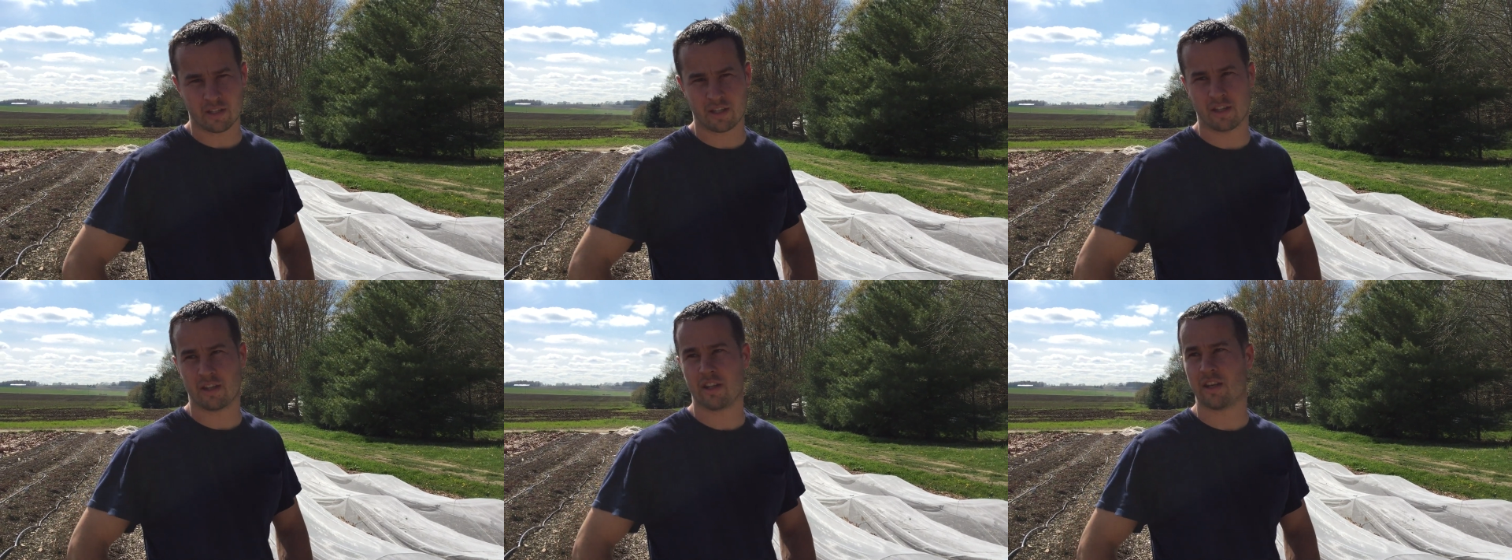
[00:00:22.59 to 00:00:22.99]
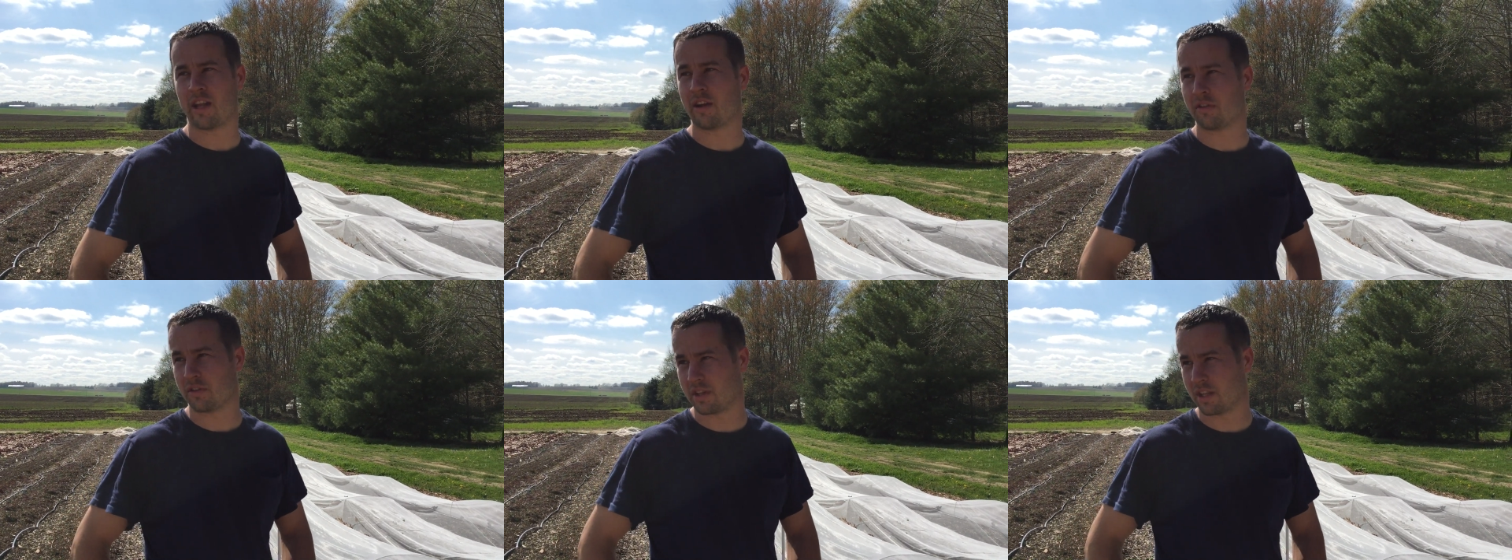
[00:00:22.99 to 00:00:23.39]
and then
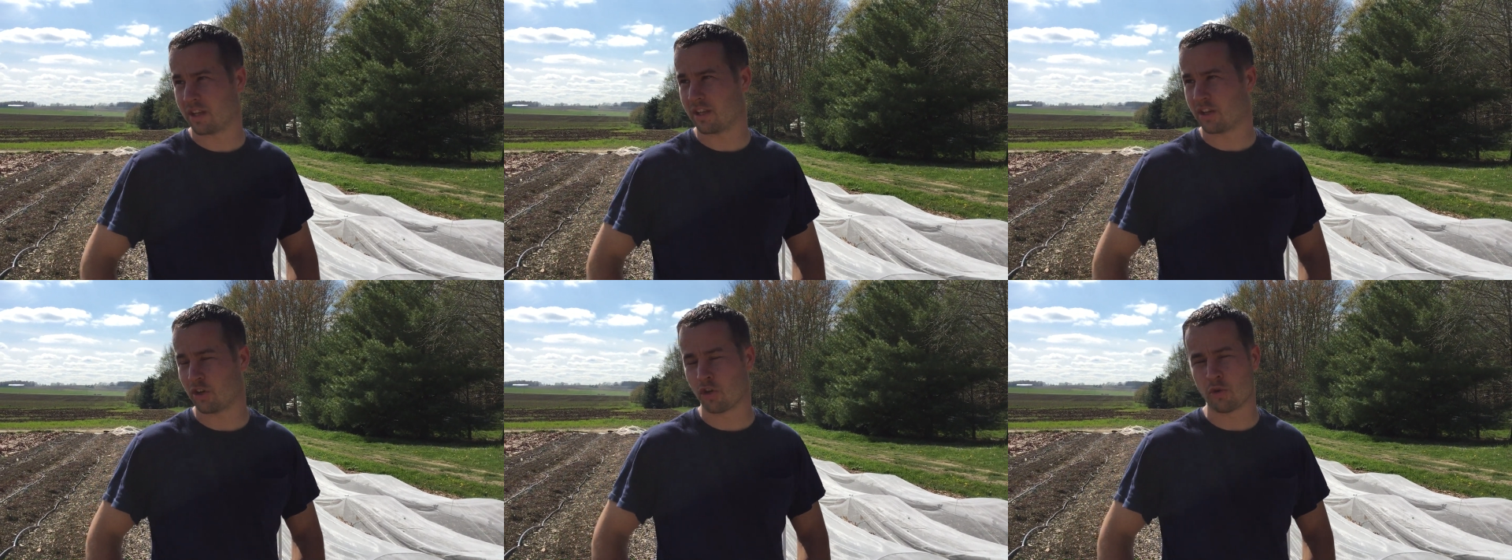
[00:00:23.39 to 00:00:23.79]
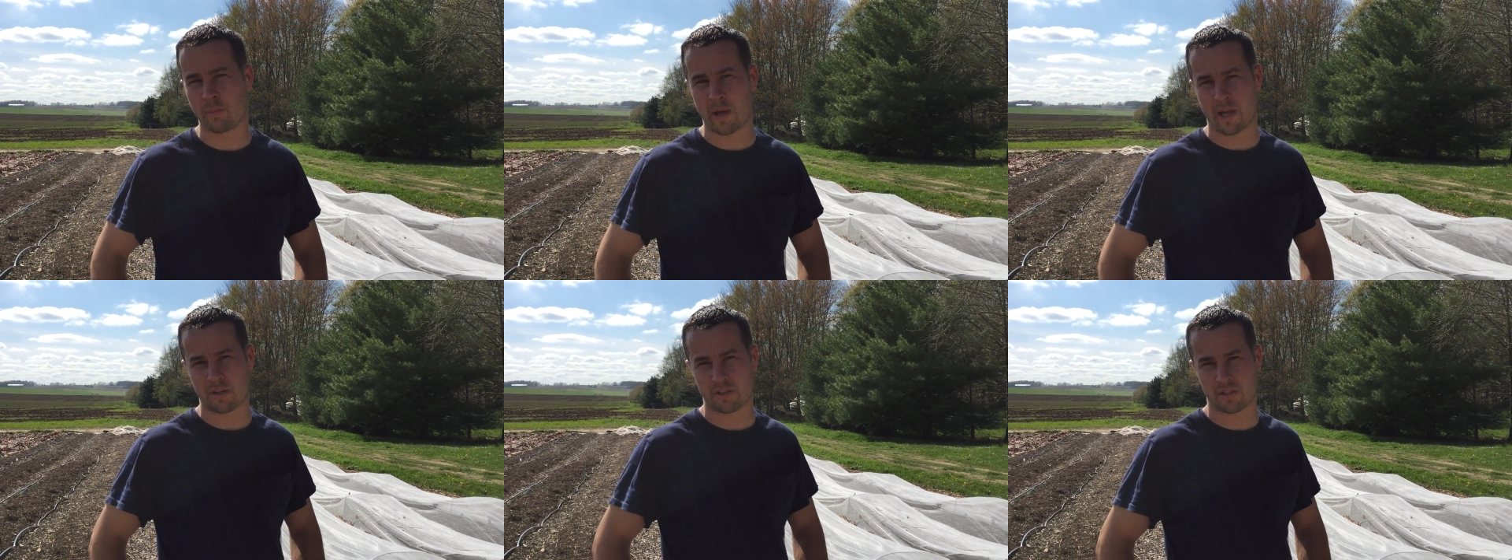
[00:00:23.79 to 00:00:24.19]
everything in our hoop
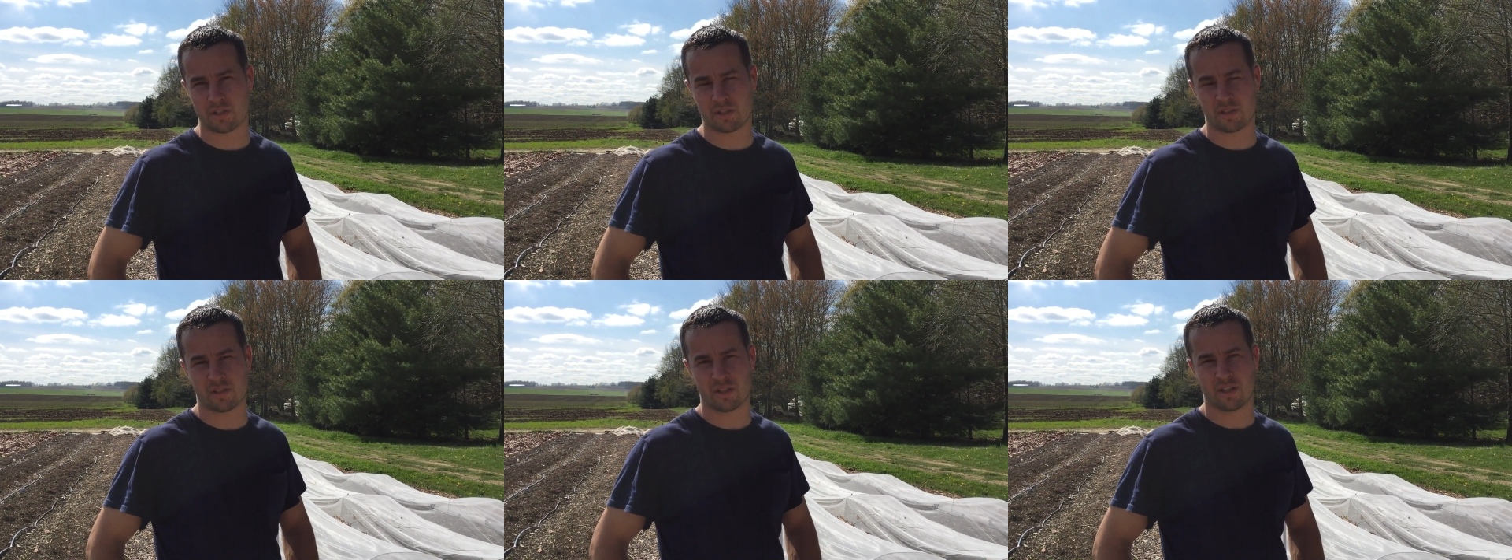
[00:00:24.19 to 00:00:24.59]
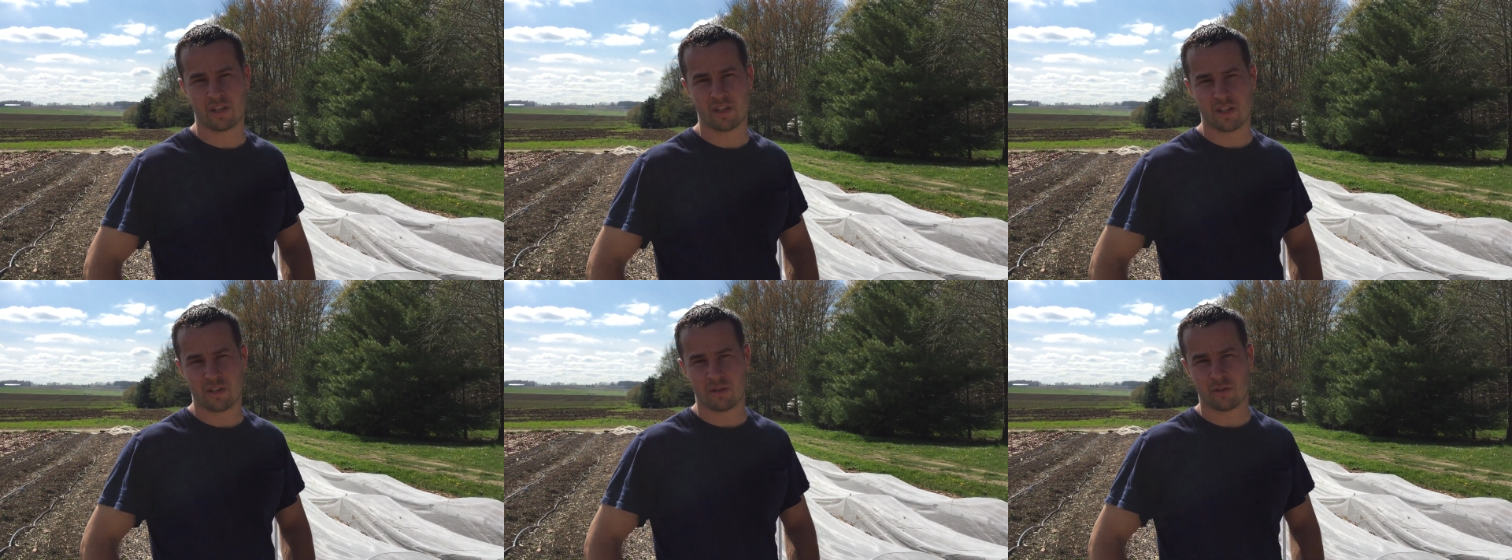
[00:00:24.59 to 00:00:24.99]
houses
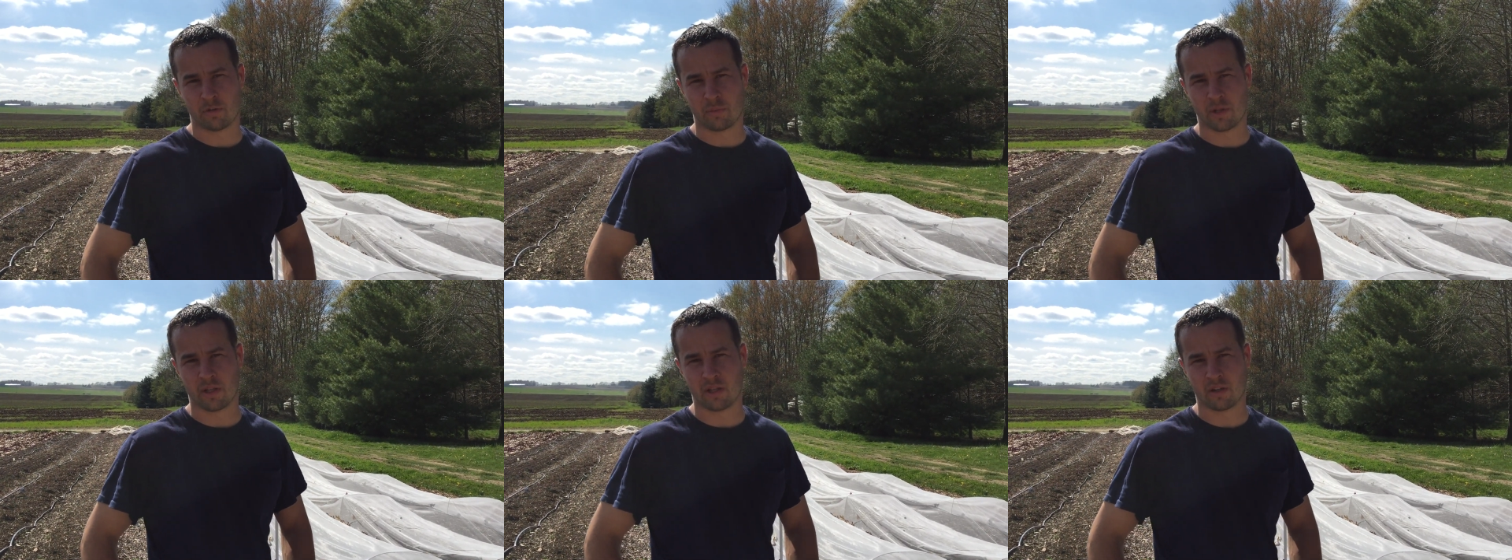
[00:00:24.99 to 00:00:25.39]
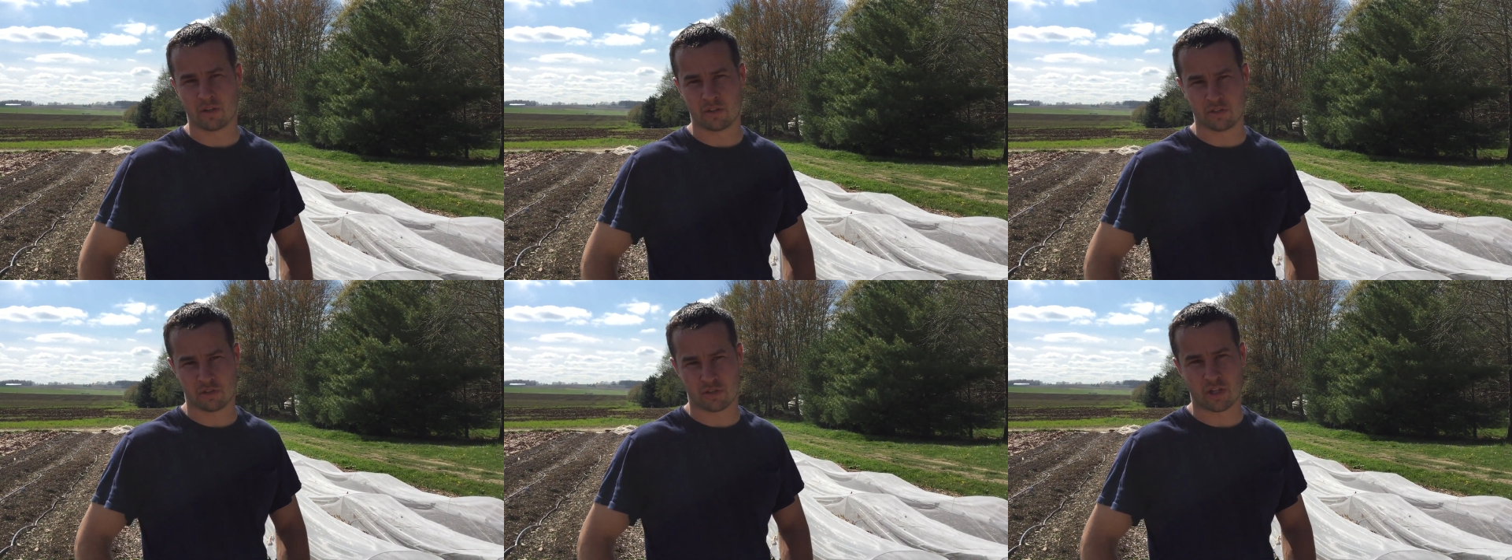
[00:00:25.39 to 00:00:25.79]
will be
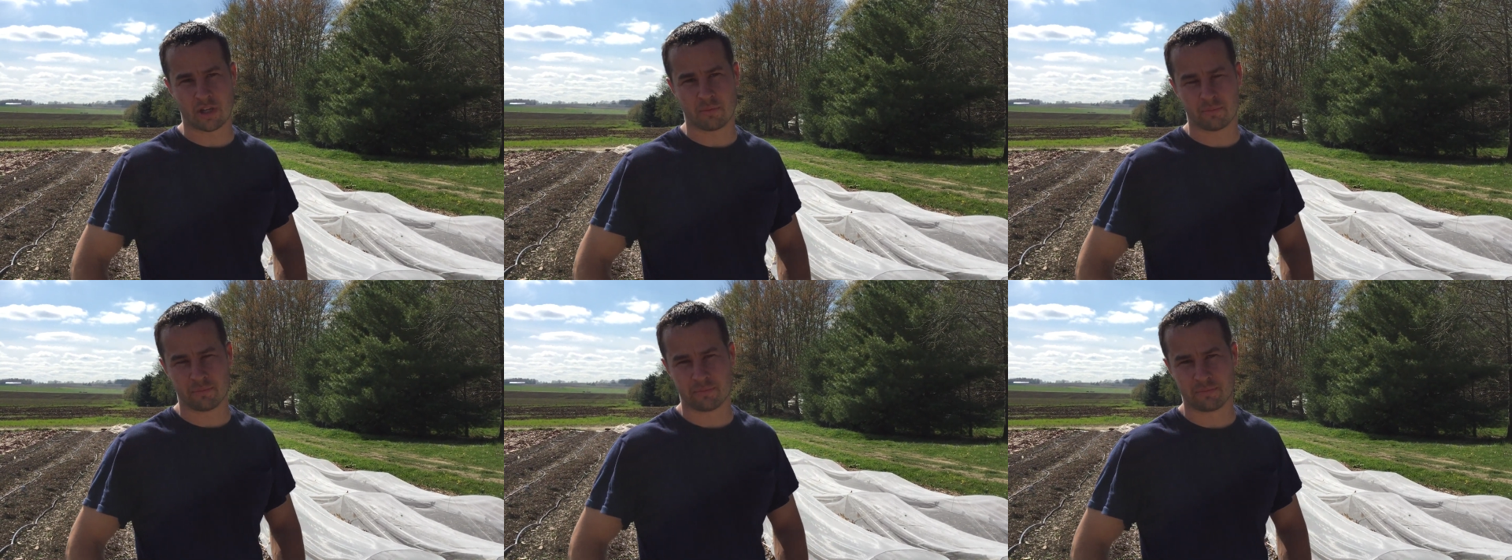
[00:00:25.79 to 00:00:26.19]
on drip.